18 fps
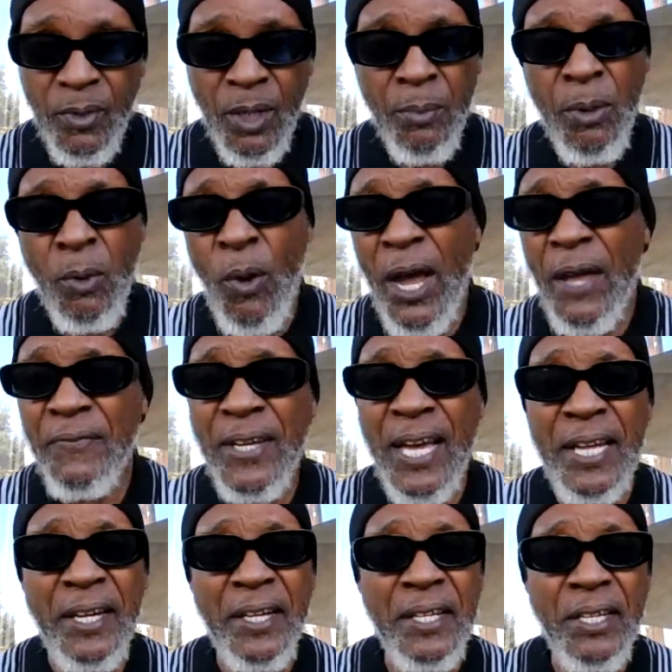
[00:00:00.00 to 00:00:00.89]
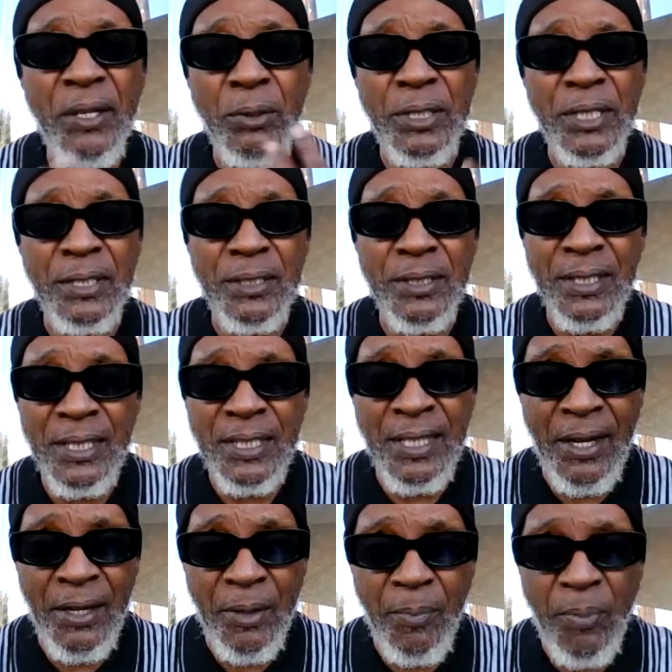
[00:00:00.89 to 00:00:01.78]
my wife kind of nailed it getting
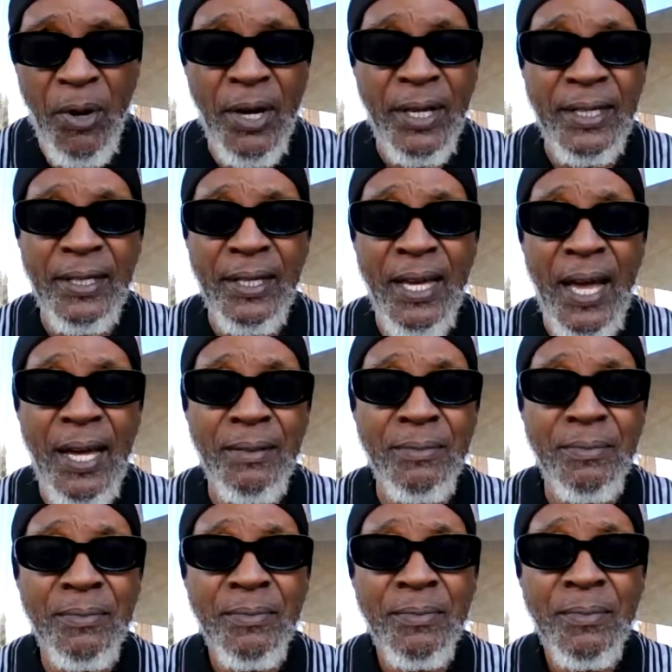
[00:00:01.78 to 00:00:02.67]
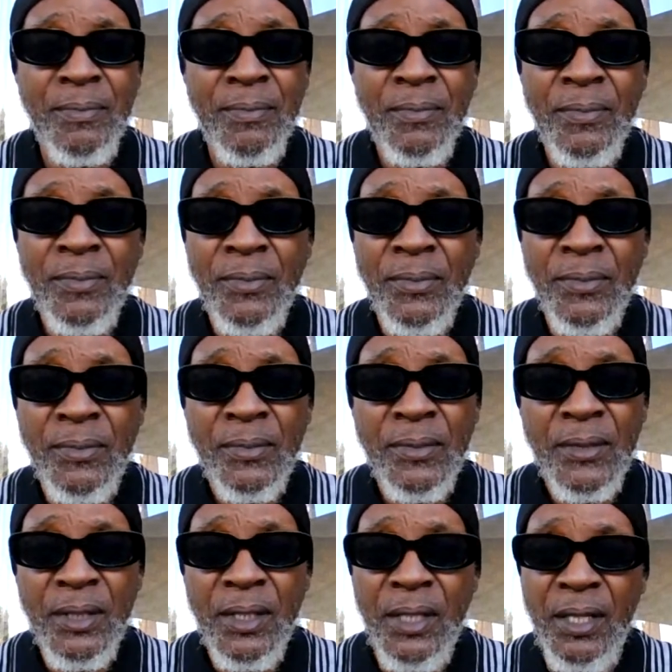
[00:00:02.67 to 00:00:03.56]
out of the parking lot,
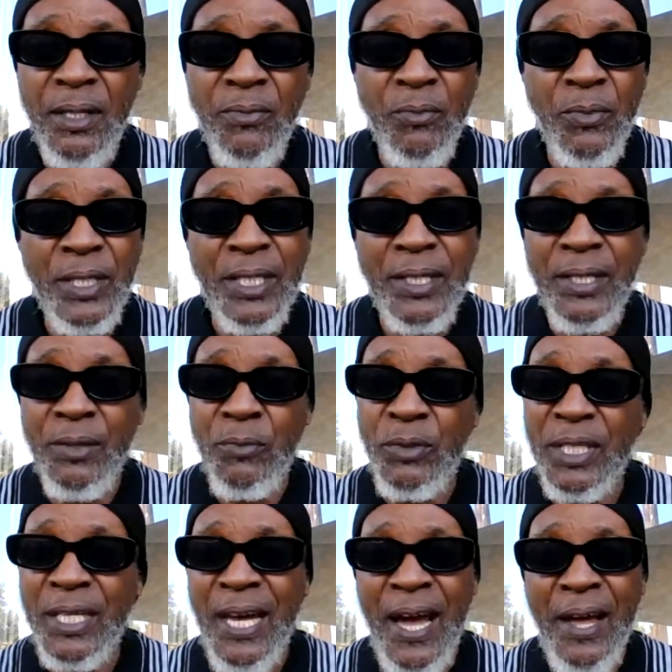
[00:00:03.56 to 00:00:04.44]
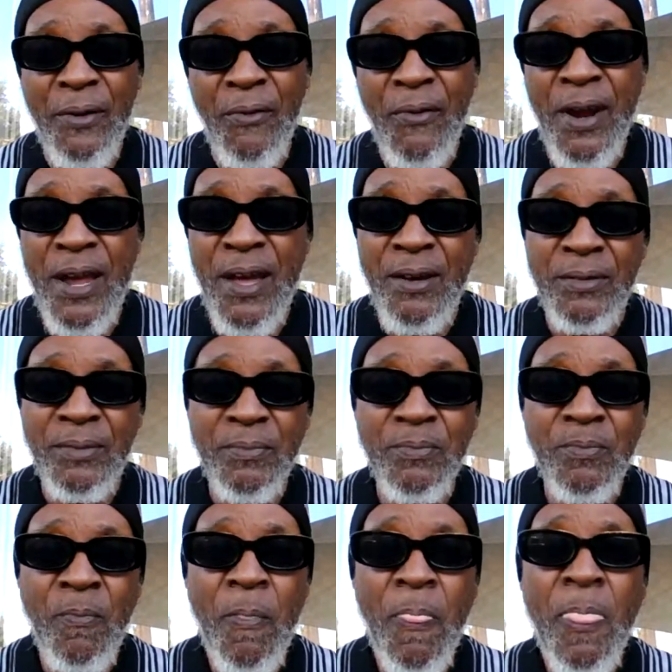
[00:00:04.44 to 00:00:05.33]
and we got around.
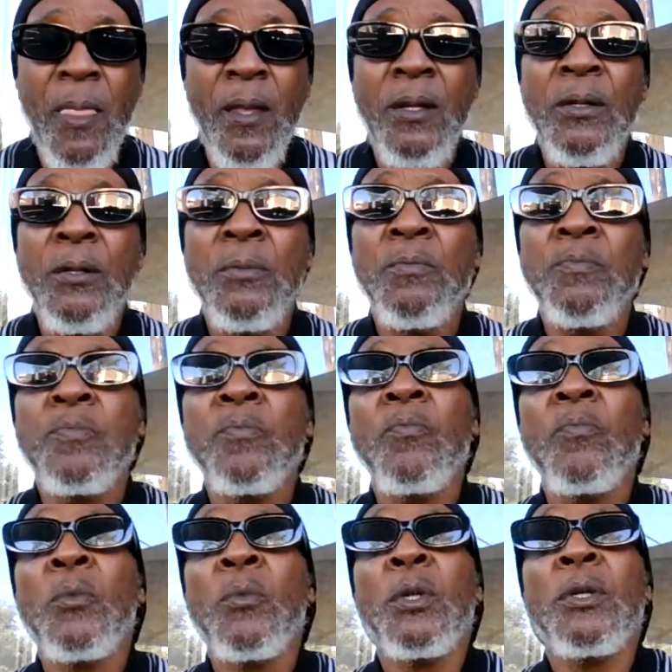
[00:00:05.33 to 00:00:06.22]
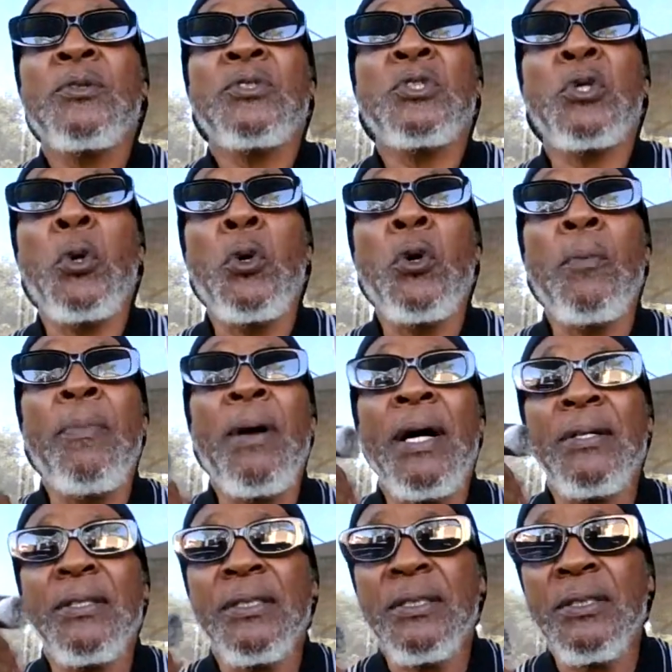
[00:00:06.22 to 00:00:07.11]
So
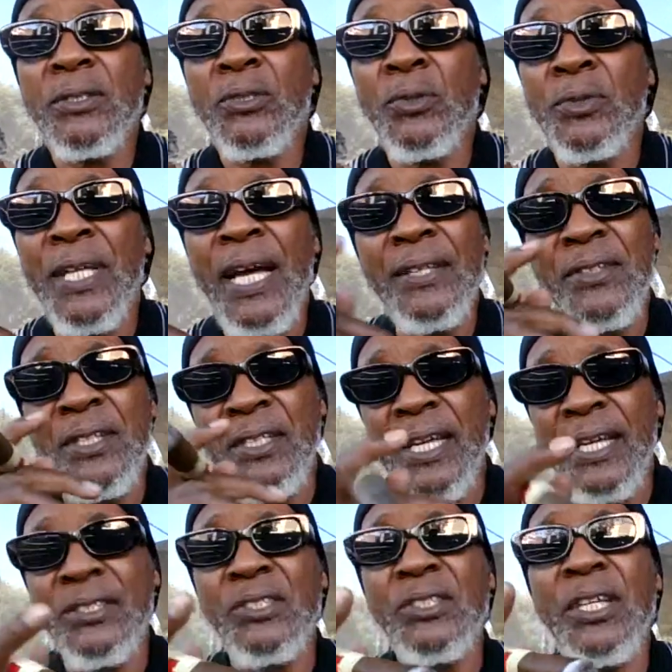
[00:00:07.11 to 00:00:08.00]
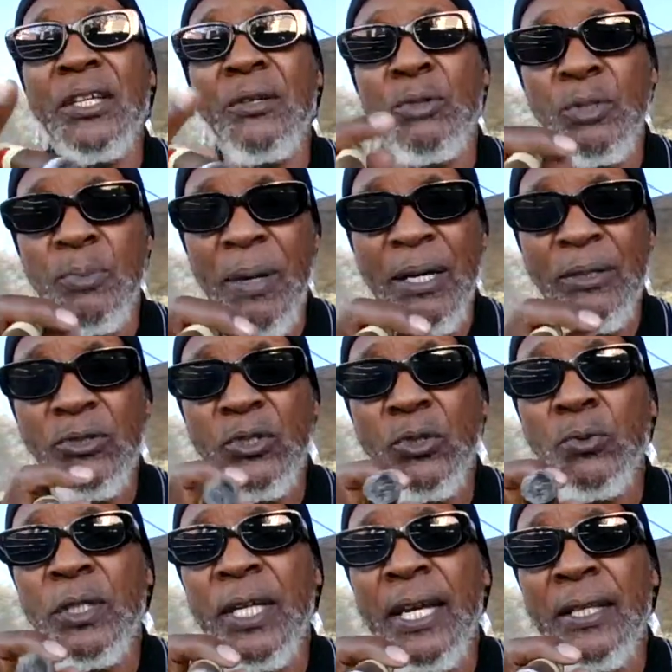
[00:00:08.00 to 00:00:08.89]
not the next day. It was about
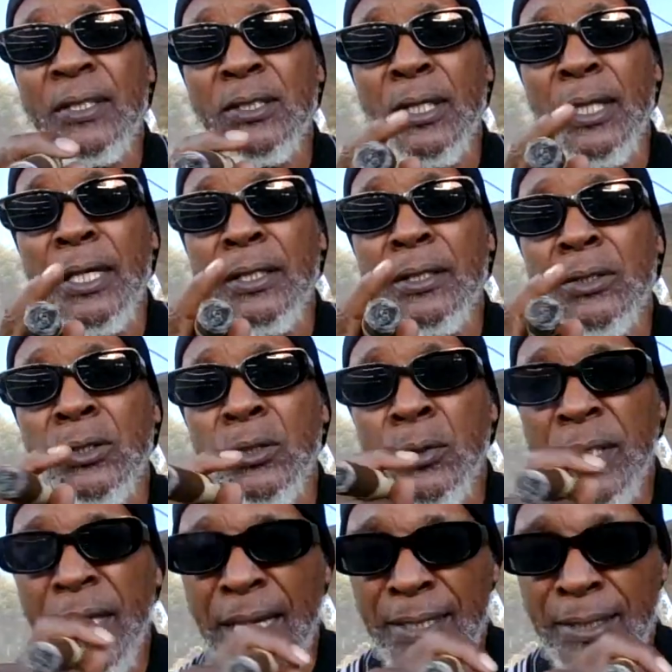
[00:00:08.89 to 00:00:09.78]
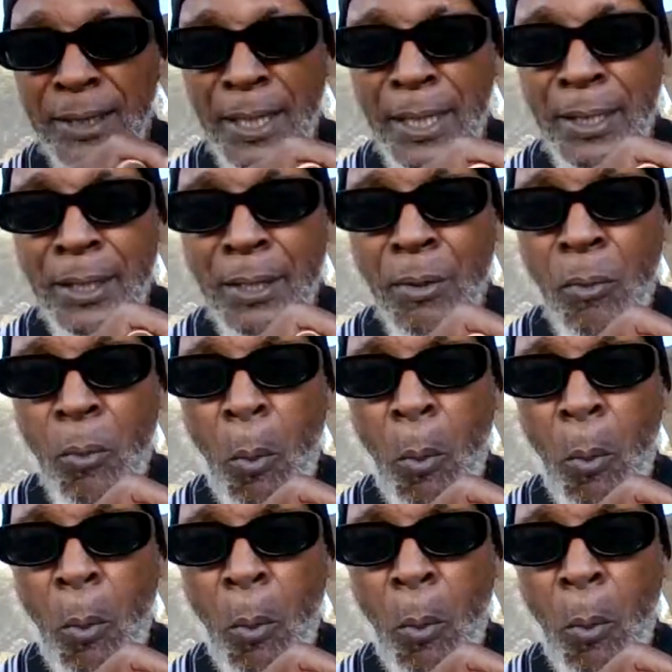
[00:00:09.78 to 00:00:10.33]
2 days later. 2 days later,